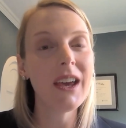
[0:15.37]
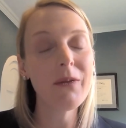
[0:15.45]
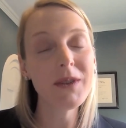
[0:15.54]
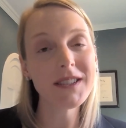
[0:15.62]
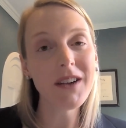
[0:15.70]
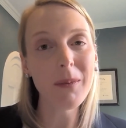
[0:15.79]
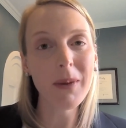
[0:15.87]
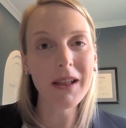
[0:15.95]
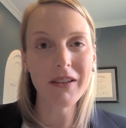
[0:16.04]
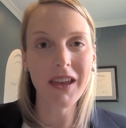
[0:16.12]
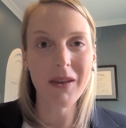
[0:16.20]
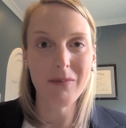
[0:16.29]
If we start by
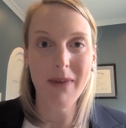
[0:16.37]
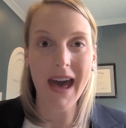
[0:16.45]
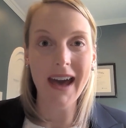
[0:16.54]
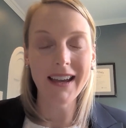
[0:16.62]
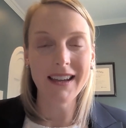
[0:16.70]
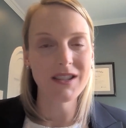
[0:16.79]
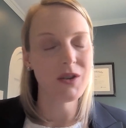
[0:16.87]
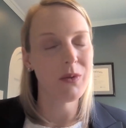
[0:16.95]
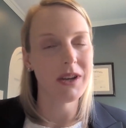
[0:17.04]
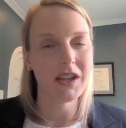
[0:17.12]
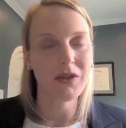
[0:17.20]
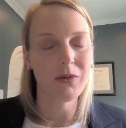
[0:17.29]
looking back at
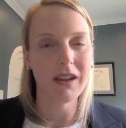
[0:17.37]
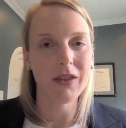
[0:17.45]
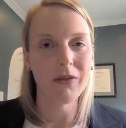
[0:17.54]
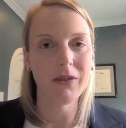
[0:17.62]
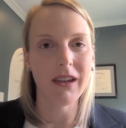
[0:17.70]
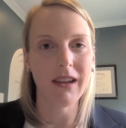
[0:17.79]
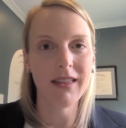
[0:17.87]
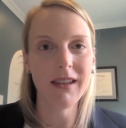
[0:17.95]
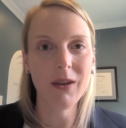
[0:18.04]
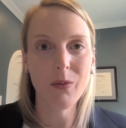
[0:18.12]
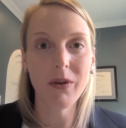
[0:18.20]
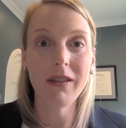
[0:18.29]
2023, I
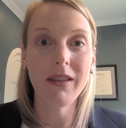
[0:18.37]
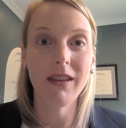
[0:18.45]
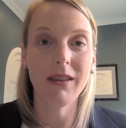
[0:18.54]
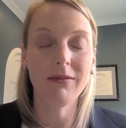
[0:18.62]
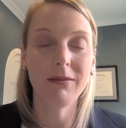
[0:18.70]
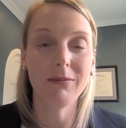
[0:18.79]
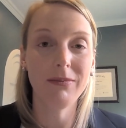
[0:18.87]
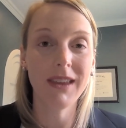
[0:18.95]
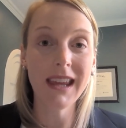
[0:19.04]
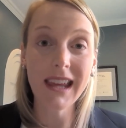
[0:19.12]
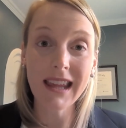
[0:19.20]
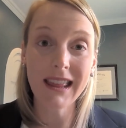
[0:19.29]
think one of the
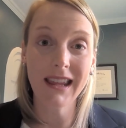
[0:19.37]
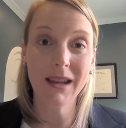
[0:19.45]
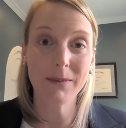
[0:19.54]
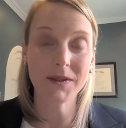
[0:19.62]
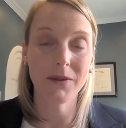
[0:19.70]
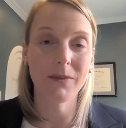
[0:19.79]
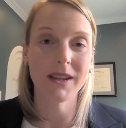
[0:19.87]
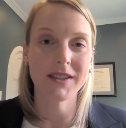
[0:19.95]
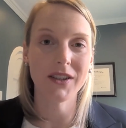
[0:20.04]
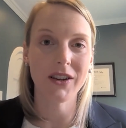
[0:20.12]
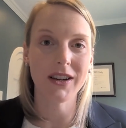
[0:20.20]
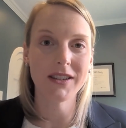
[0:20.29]
key themes from
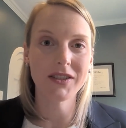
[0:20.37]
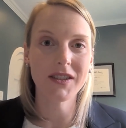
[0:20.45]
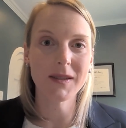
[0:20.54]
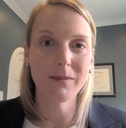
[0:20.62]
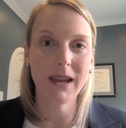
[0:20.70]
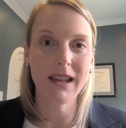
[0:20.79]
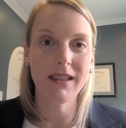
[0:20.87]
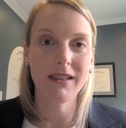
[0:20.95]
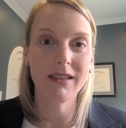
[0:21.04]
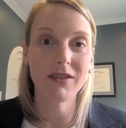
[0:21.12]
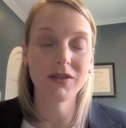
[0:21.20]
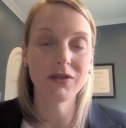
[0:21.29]
this year has just
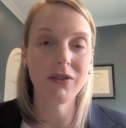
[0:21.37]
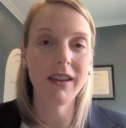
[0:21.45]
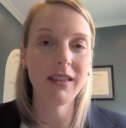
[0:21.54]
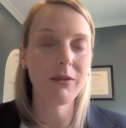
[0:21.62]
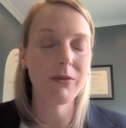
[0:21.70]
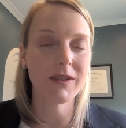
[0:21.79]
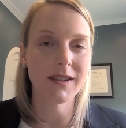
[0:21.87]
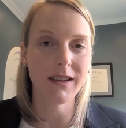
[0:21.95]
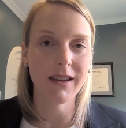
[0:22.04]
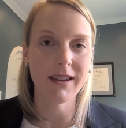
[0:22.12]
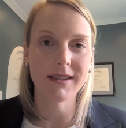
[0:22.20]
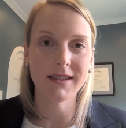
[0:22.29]
been the strength and
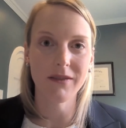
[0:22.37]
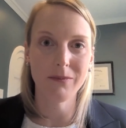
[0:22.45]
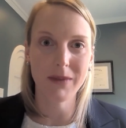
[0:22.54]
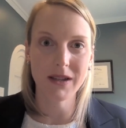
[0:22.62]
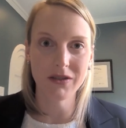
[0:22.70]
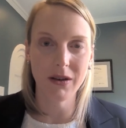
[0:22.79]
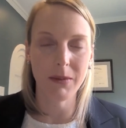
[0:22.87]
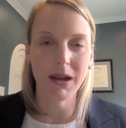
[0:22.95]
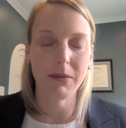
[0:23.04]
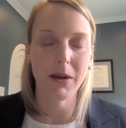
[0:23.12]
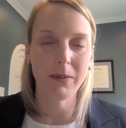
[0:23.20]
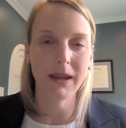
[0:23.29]
resilience of midstream
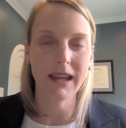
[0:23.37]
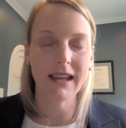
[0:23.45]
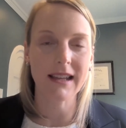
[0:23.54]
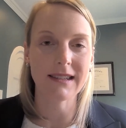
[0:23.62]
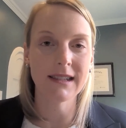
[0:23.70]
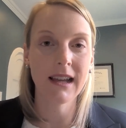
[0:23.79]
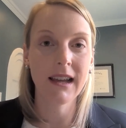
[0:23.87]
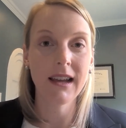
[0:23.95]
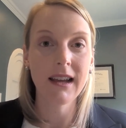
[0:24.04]
and MLPs,